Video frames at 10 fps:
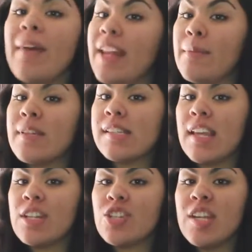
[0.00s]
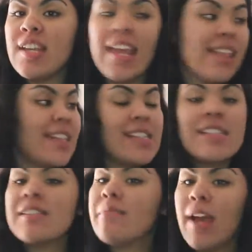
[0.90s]
My name is Angie and
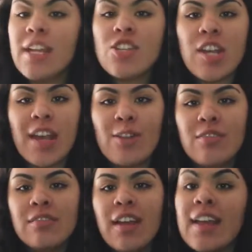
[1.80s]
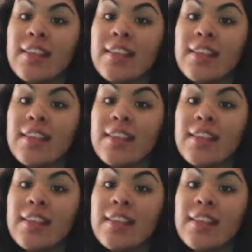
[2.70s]
this is my channel.